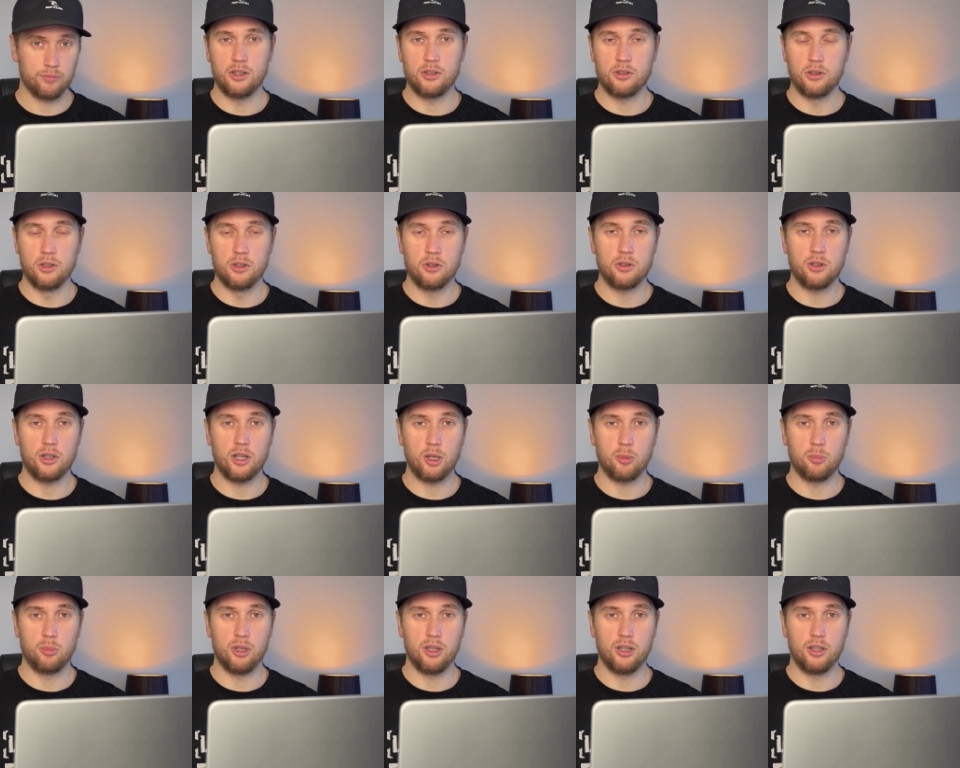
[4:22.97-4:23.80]
It's
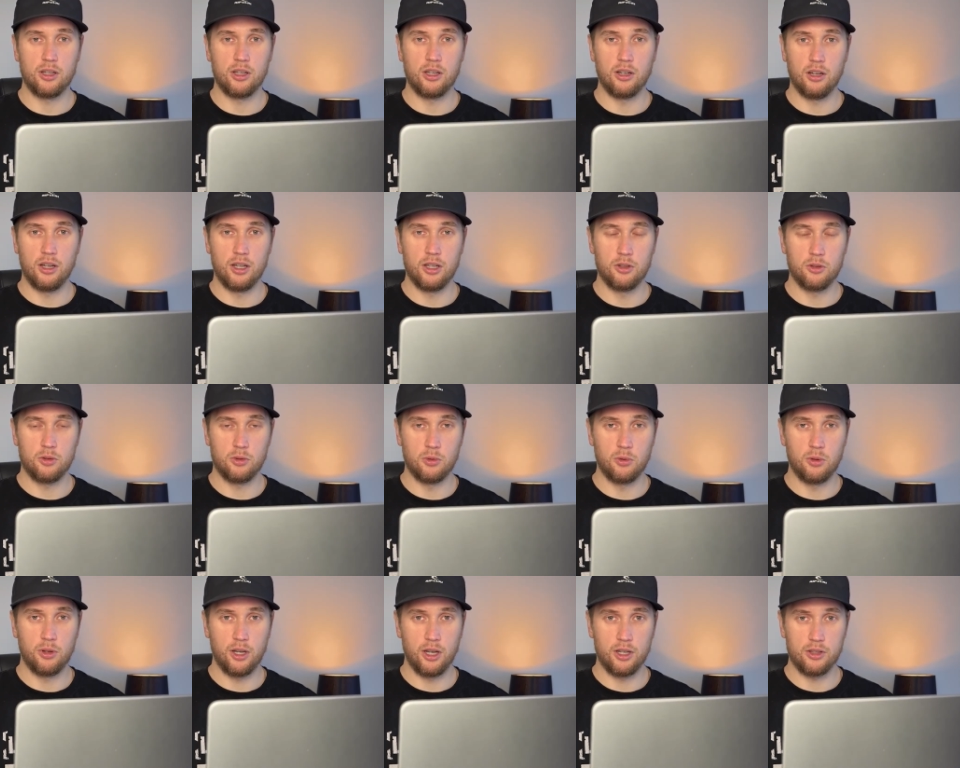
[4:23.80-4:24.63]
literally been a guy in
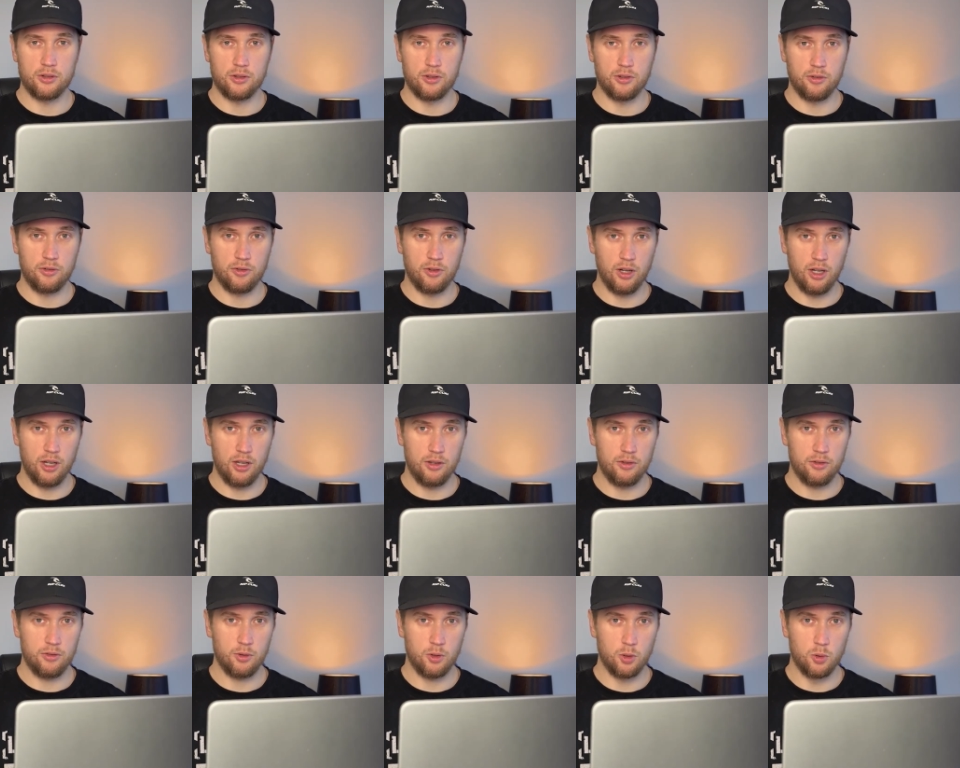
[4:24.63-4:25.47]

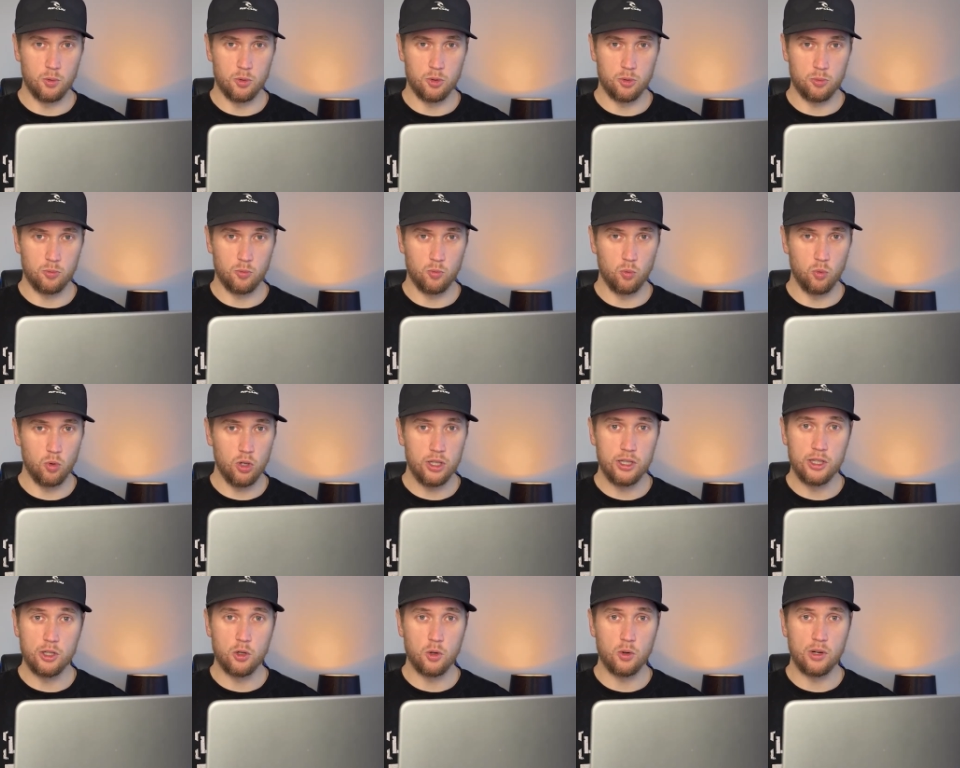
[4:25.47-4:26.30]
2005 who was
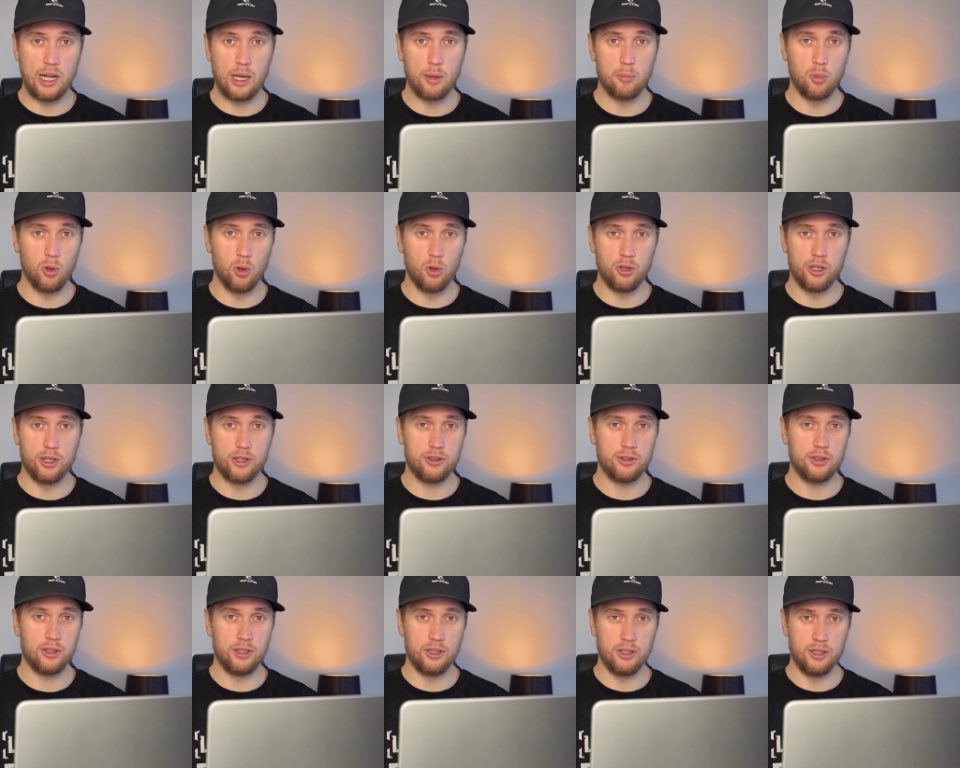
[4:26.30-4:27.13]
really good at burning
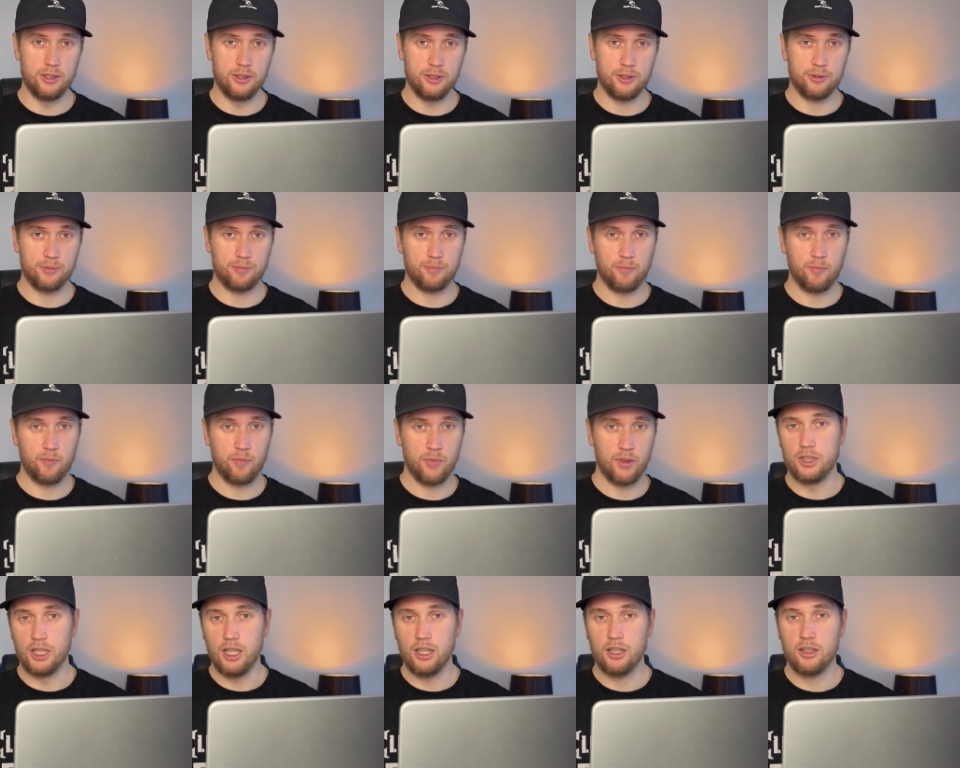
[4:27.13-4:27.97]
CDs.
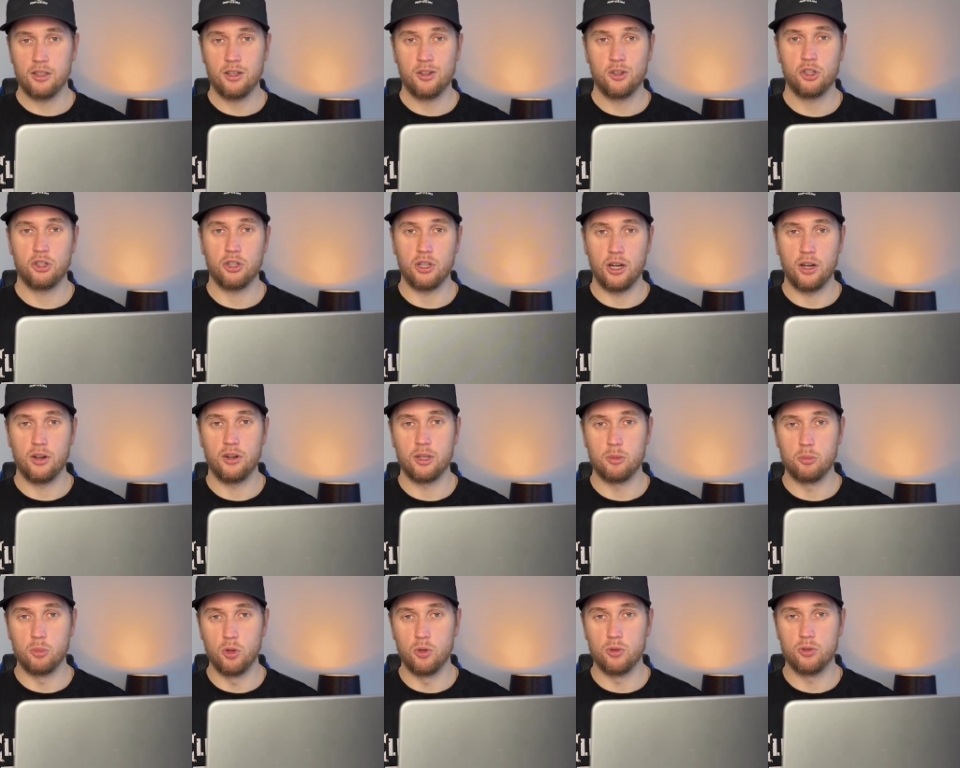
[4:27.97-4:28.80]
Yeah,
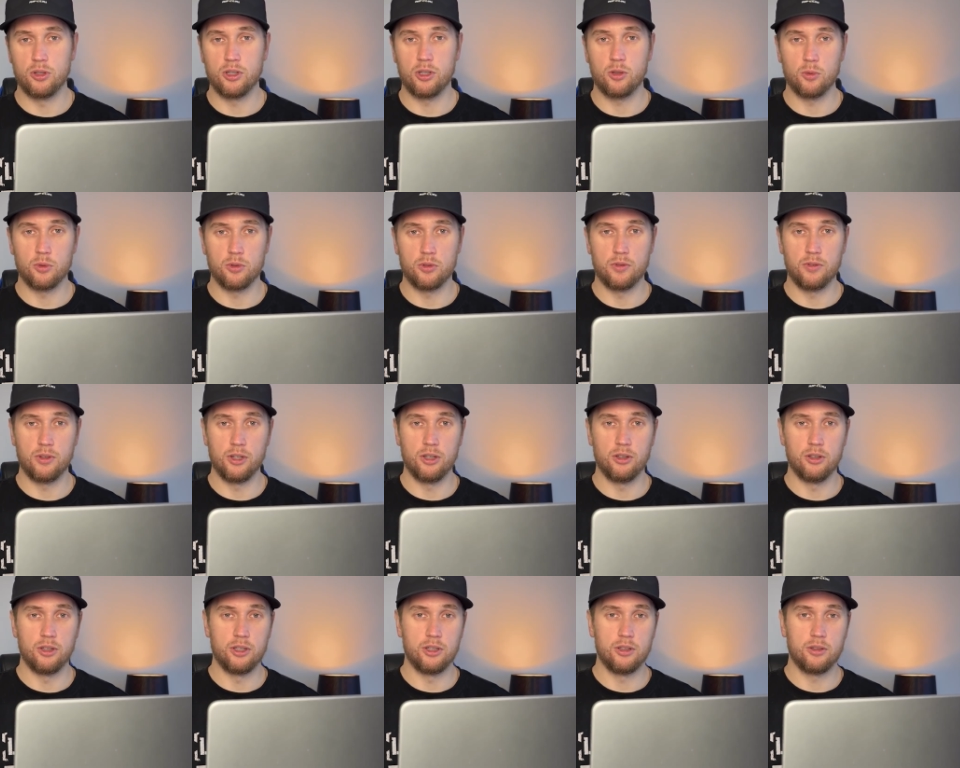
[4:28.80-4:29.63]
sharing music was
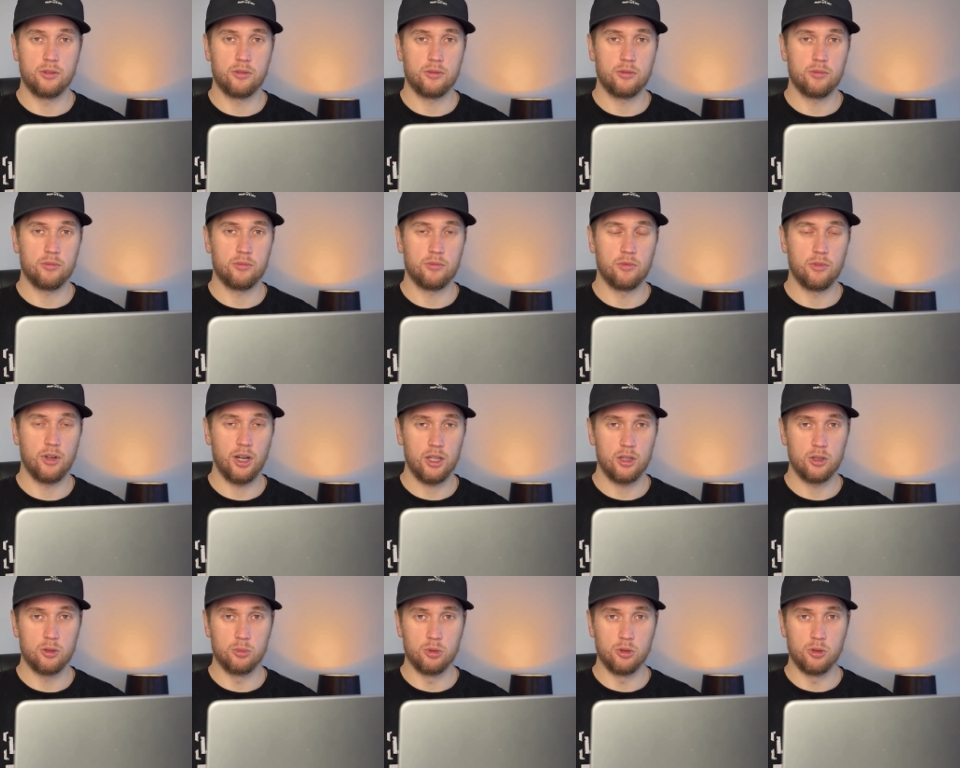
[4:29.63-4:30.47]
very
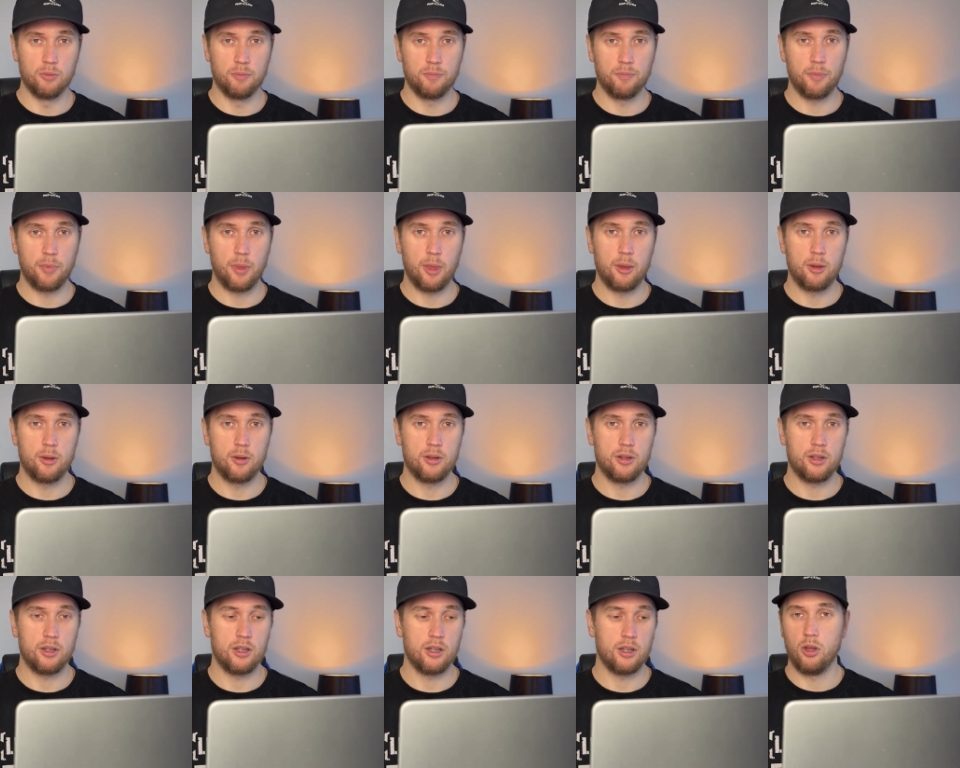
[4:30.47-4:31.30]
valuable,
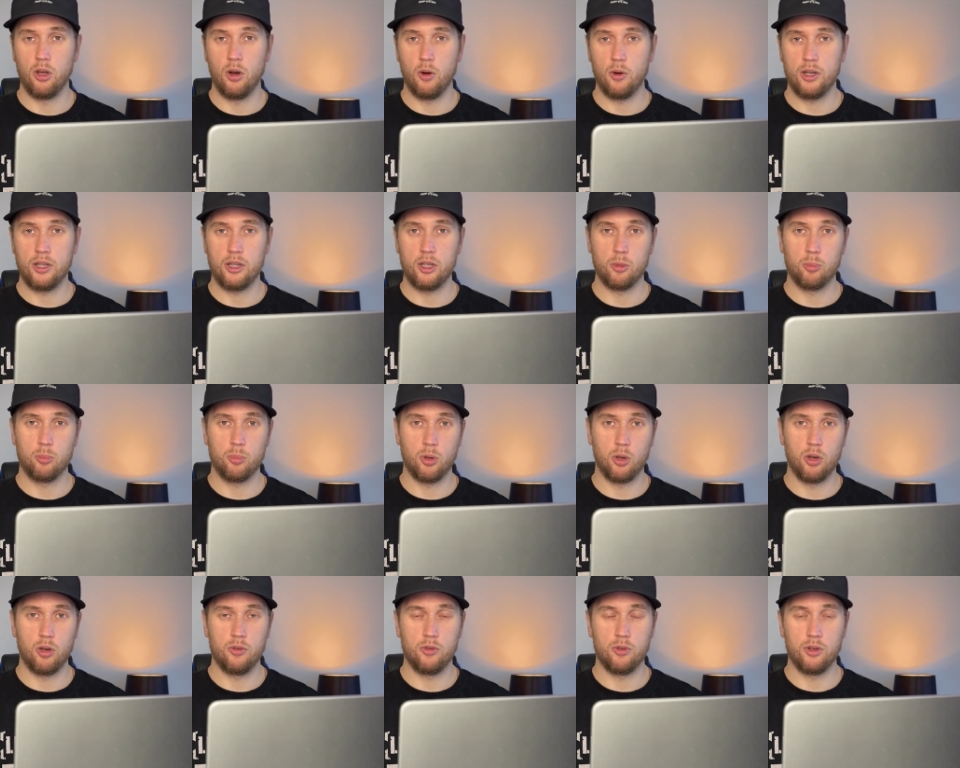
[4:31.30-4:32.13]
but knowing the
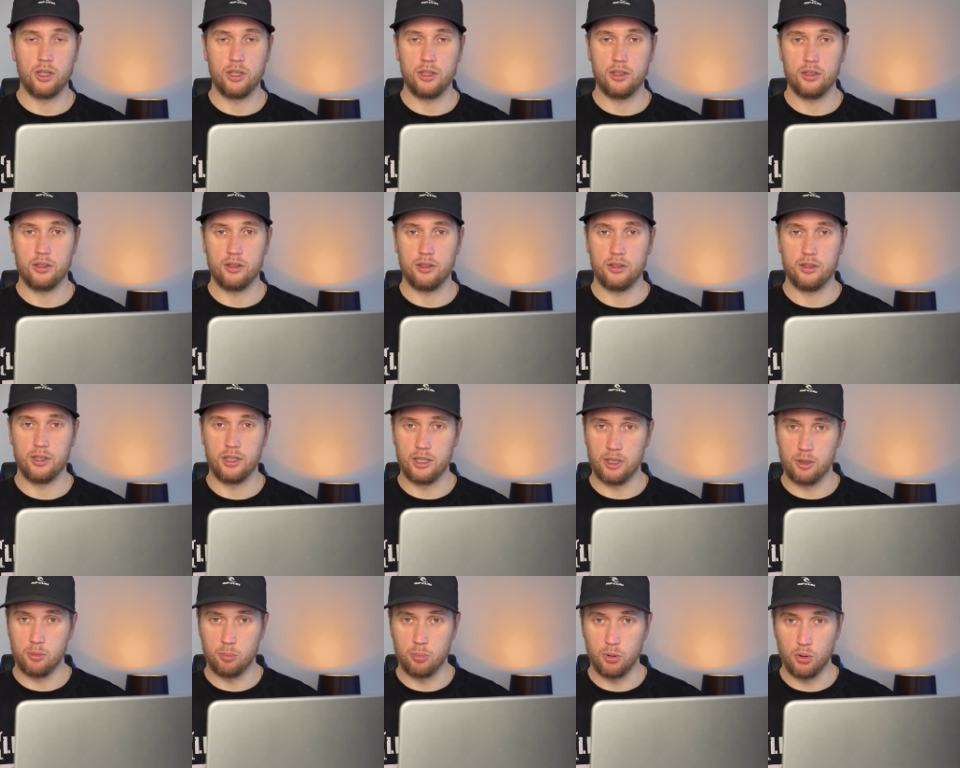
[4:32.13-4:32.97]
perfect
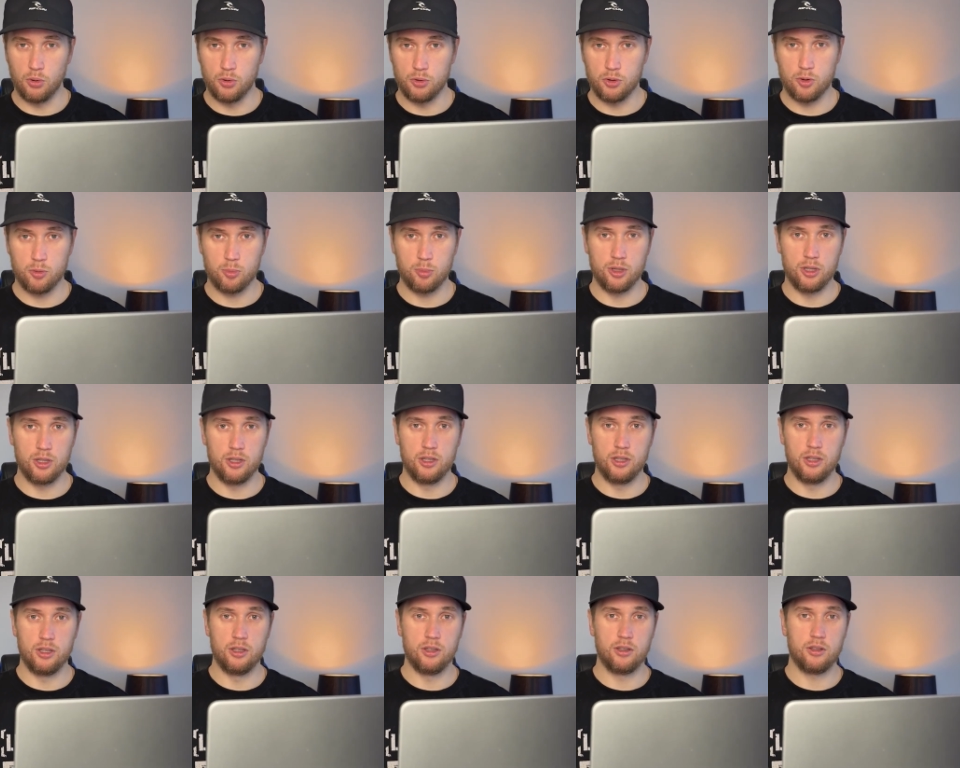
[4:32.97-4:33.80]
like burn
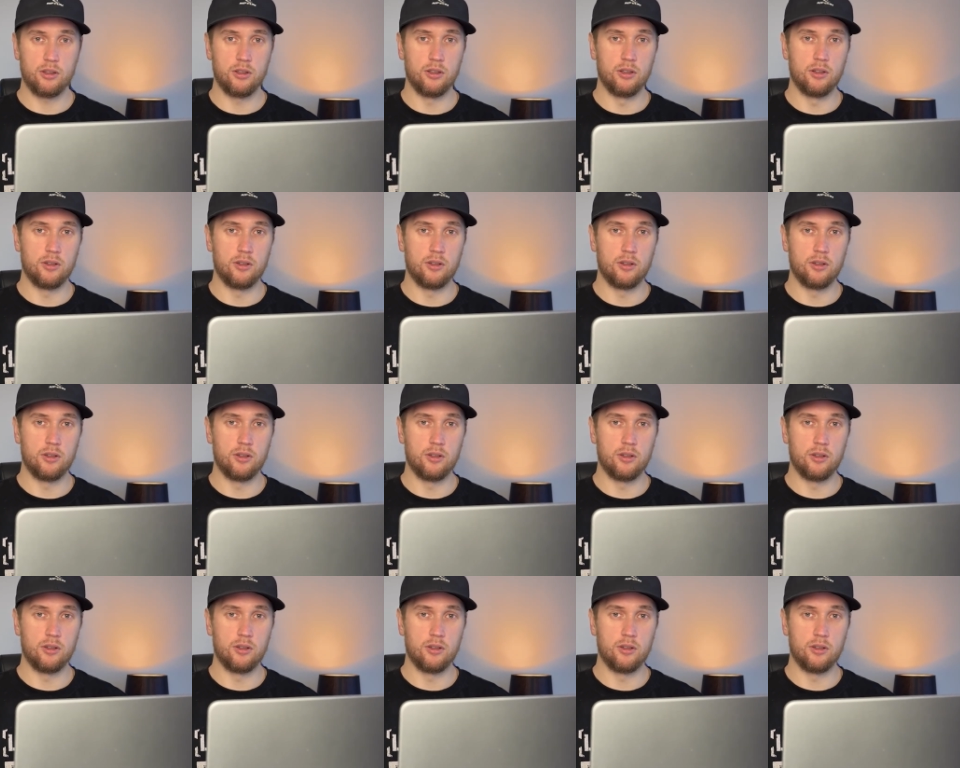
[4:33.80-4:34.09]
speed,